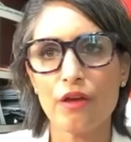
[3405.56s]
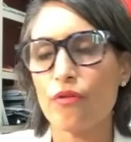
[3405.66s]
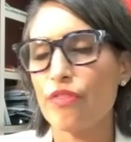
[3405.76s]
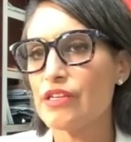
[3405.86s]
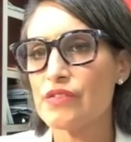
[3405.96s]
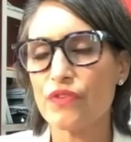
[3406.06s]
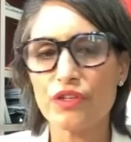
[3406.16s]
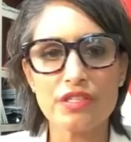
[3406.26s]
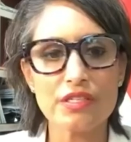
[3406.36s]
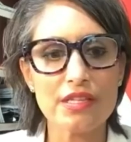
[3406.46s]
this
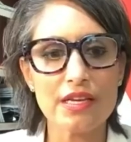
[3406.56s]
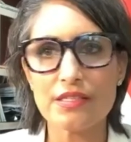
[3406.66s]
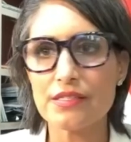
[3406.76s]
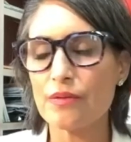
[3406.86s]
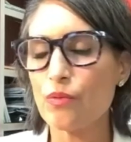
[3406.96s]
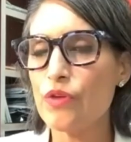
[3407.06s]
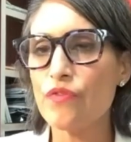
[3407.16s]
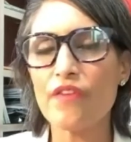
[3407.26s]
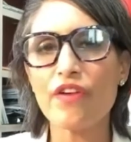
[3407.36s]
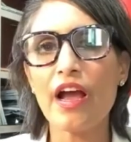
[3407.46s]
versus this. We've
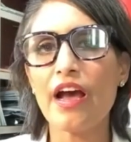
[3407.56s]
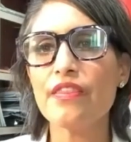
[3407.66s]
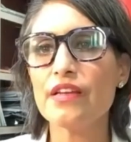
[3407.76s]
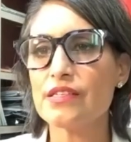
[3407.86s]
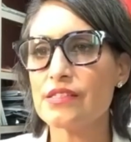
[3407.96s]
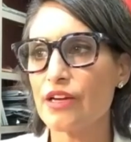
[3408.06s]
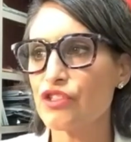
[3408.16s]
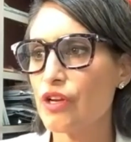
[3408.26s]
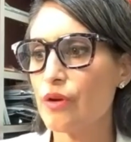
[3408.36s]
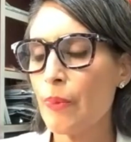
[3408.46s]
never had the
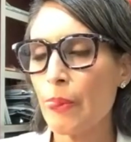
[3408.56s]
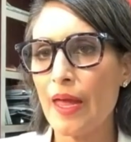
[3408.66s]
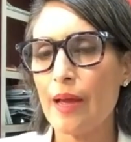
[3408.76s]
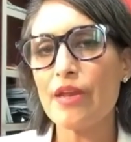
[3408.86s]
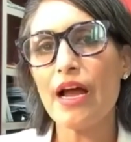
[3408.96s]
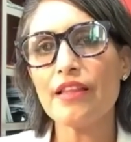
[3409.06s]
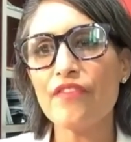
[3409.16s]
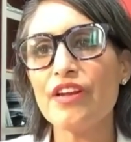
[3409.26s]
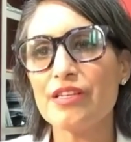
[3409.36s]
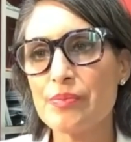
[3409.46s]
discussion. I mean, I
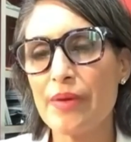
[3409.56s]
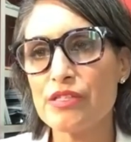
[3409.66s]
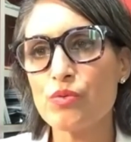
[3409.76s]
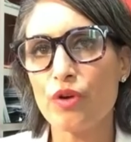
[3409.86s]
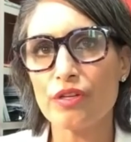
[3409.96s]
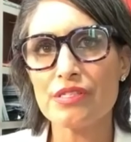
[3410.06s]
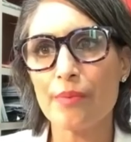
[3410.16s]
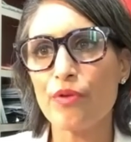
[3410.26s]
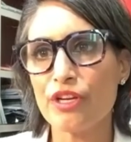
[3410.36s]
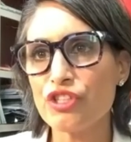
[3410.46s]
live in a space where
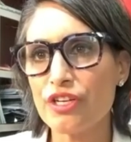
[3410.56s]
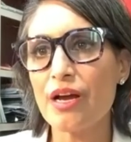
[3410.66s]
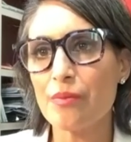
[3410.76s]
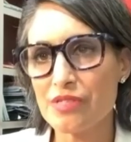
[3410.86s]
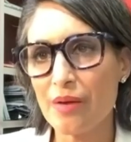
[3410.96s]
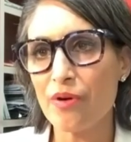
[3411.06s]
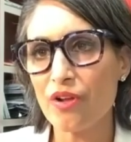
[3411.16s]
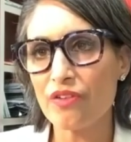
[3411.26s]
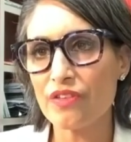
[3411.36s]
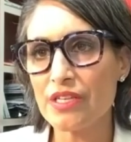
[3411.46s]
separation comes up
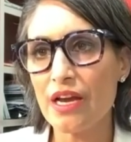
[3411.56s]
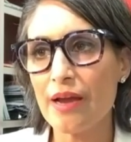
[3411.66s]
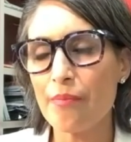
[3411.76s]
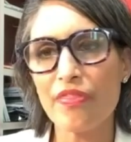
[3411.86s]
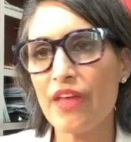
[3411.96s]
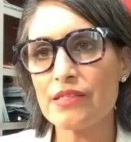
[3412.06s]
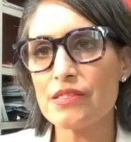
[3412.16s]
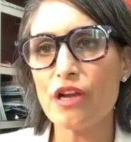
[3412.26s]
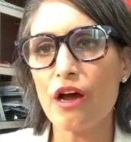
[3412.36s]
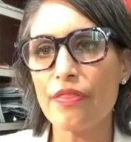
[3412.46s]
all of the time, but
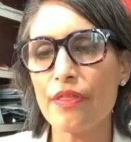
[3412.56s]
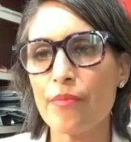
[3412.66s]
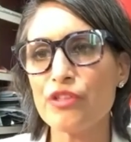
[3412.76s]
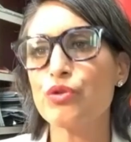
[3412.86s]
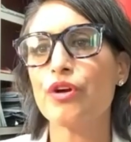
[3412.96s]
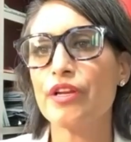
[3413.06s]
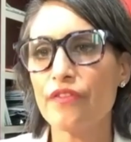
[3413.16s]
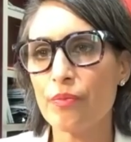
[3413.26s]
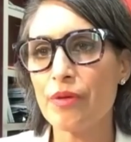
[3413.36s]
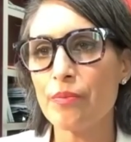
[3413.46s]
that's not the majority
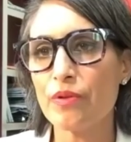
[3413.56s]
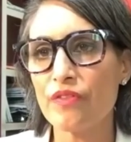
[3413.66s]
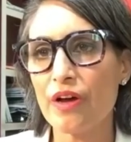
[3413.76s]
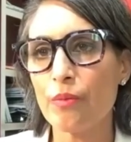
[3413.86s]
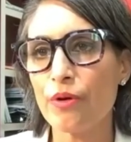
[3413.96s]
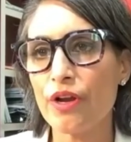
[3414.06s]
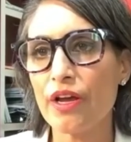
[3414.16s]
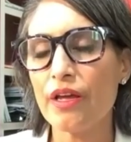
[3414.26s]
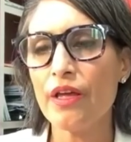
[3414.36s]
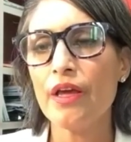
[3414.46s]
of the people of
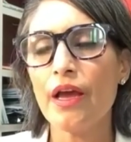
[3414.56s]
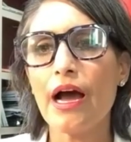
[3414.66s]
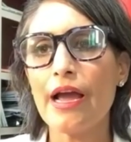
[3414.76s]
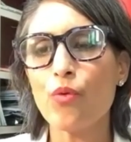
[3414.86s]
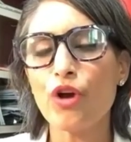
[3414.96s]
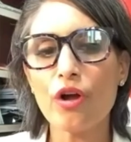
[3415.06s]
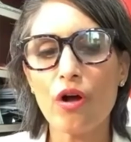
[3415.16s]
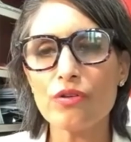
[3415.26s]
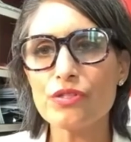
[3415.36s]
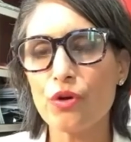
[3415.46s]
Alberta. I work
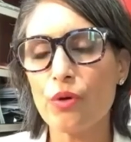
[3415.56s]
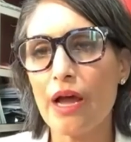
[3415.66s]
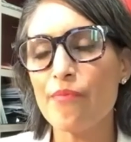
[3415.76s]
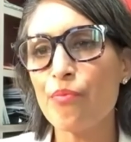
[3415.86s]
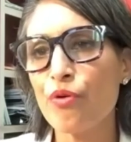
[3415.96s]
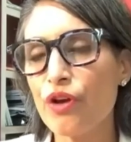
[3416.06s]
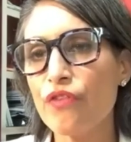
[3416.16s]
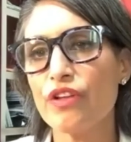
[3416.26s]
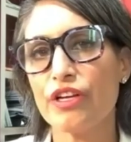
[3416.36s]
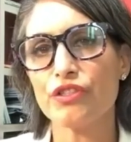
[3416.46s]
also, I'm
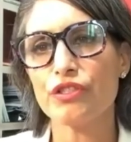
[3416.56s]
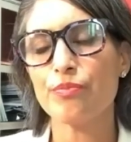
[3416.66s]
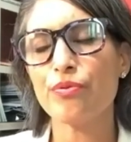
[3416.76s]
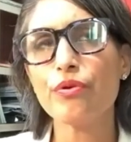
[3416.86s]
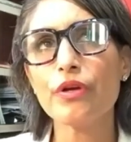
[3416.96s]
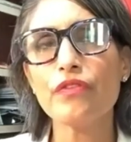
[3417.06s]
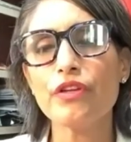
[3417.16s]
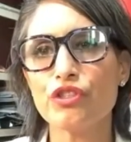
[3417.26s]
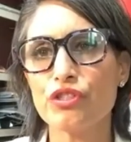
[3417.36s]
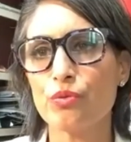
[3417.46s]
privileged,
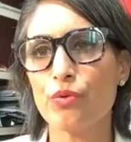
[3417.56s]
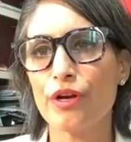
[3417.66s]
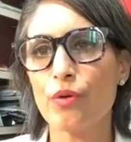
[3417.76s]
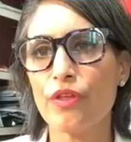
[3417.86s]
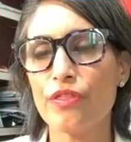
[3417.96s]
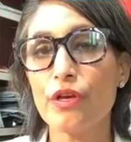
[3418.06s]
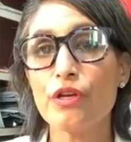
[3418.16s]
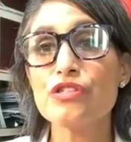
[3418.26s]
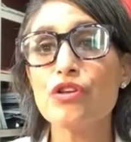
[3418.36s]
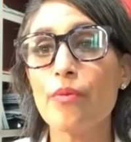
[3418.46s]
privileged to work with
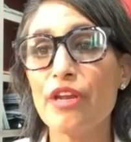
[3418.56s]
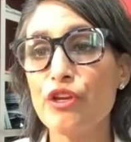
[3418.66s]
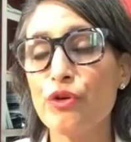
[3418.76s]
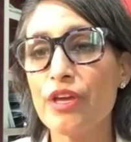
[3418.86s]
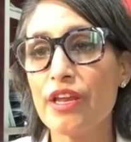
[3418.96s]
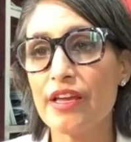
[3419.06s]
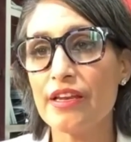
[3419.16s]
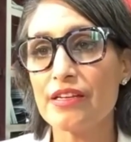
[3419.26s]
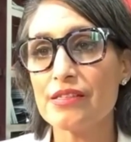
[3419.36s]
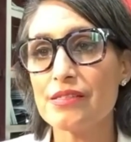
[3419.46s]
so many new
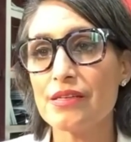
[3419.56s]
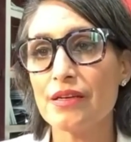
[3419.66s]
Canadians